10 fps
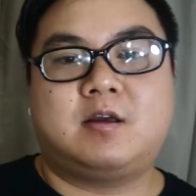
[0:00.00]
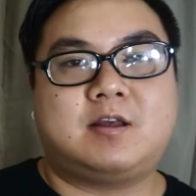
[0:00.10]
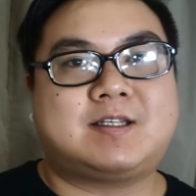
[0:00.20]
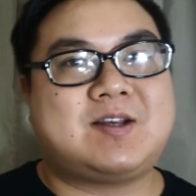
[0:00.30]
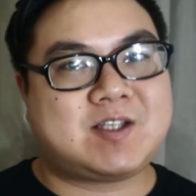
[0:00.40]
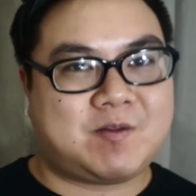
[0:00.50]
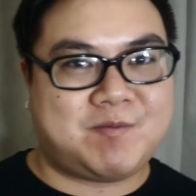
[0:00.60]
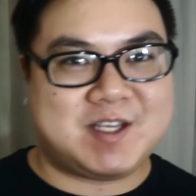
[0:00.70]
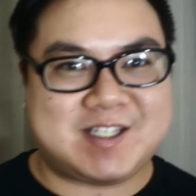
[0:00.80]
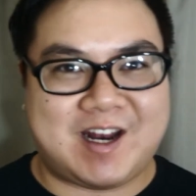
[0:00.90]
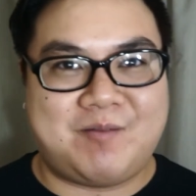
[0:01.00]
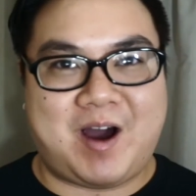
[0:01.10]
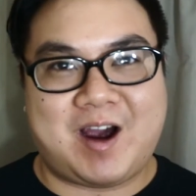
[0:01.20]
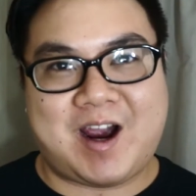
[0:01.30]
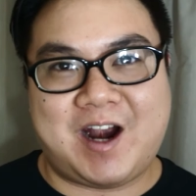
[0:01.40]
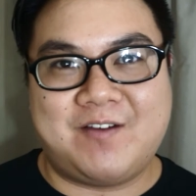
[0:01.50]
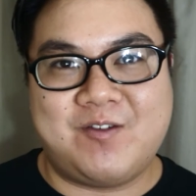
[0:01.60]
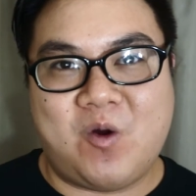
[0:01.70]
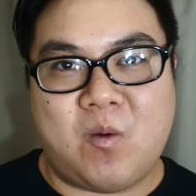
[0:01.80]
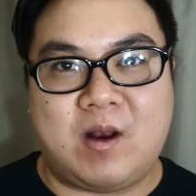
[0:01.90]
there's still something to be said about kind of
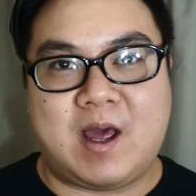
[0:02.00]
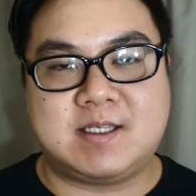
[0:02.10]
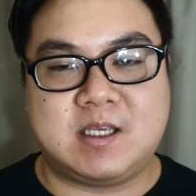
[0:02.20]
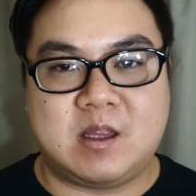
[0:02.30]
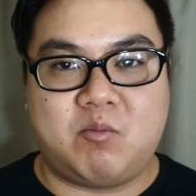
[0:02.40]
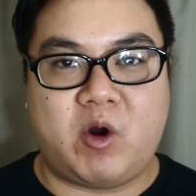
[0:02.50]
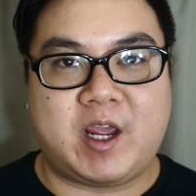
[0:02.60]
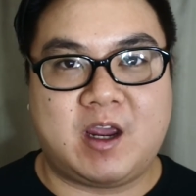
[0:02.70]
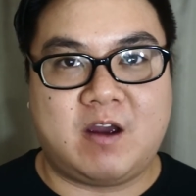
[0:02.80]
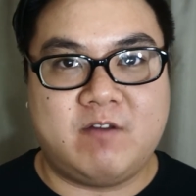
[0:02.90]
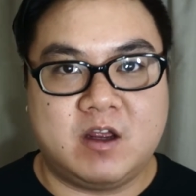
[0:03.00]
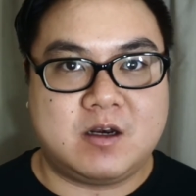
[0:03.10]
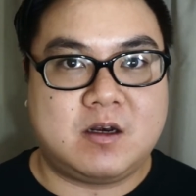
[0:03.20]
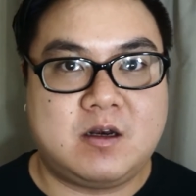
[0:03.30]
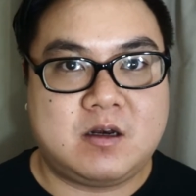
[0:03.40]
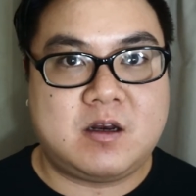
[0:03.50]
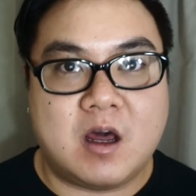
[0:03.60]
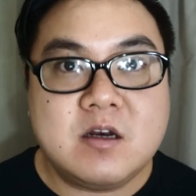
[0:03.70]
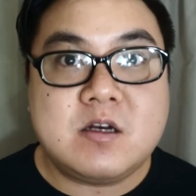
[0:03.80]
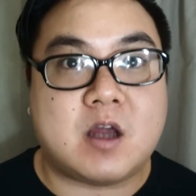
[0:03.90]
normalizing the breaking of the
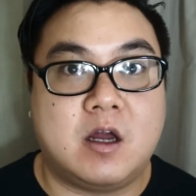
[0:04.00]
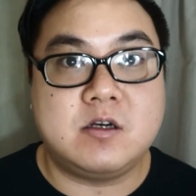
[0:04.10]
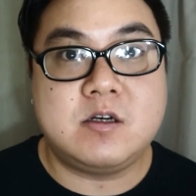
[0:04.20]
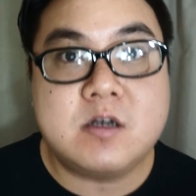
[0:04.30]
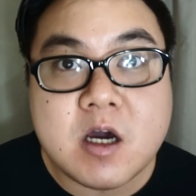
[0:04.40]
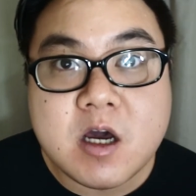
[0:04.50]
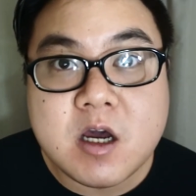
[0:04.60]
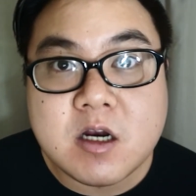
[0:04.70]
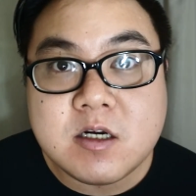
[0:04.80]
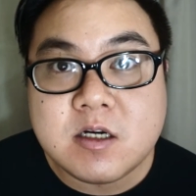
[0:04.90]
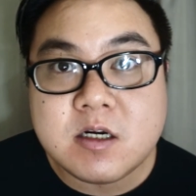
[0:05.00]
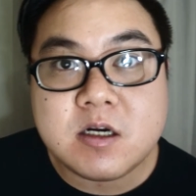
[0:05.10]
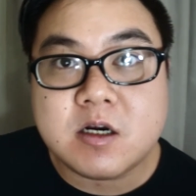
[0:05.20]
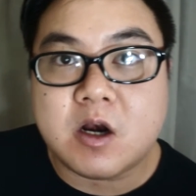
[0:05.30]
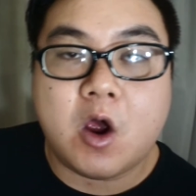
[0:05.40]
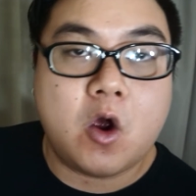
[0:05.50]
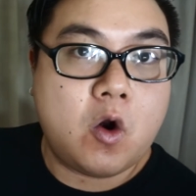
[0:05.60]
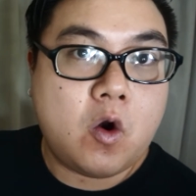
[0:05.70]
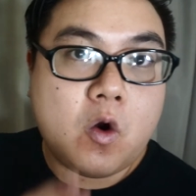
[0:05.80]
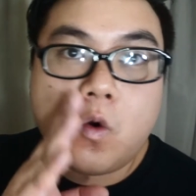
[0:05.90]
dun dun dun
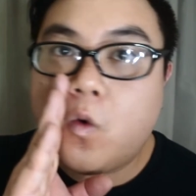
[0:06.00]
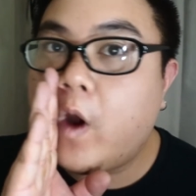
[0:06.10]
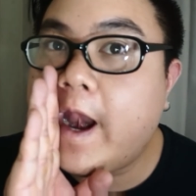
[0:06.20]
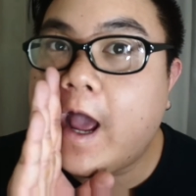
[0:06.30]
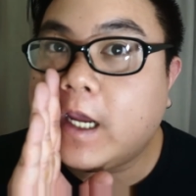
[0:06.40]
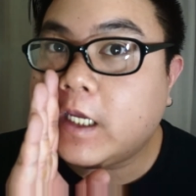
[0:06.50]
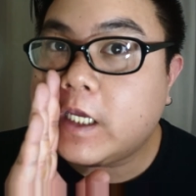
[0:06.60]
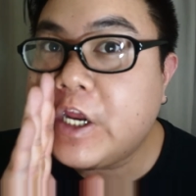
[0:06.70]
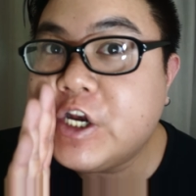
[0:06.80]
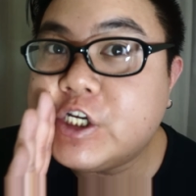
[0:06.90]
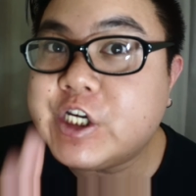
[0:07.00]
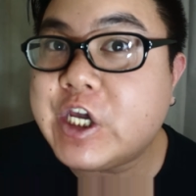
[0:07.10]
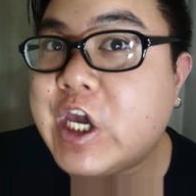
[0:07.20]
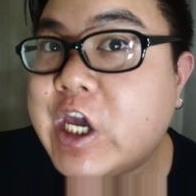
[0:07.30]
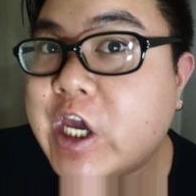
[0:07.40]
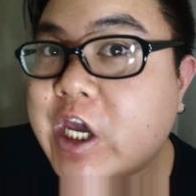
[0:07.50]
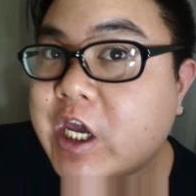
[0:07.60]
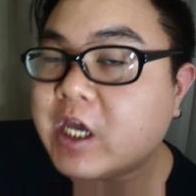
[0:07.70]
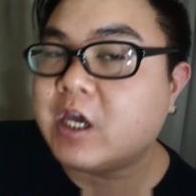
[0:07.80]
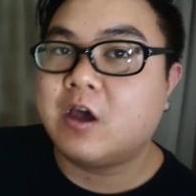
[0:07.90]
Renai Kinshi
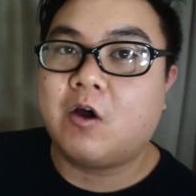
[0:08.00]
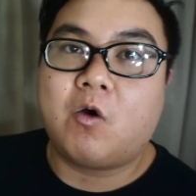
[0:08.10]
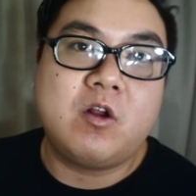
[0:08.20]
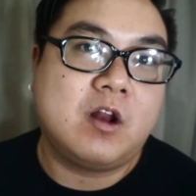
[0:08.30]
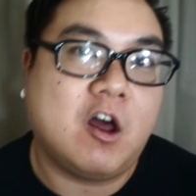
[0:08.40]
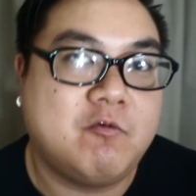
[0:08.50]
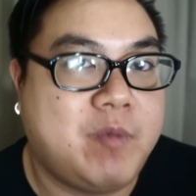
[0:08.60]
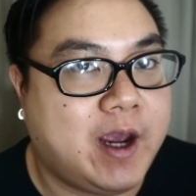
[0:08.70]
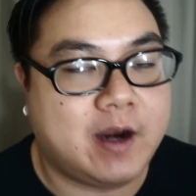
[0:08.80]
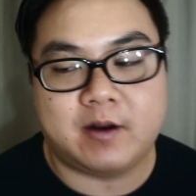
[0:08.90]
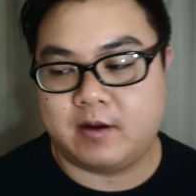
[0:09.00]
or the love band.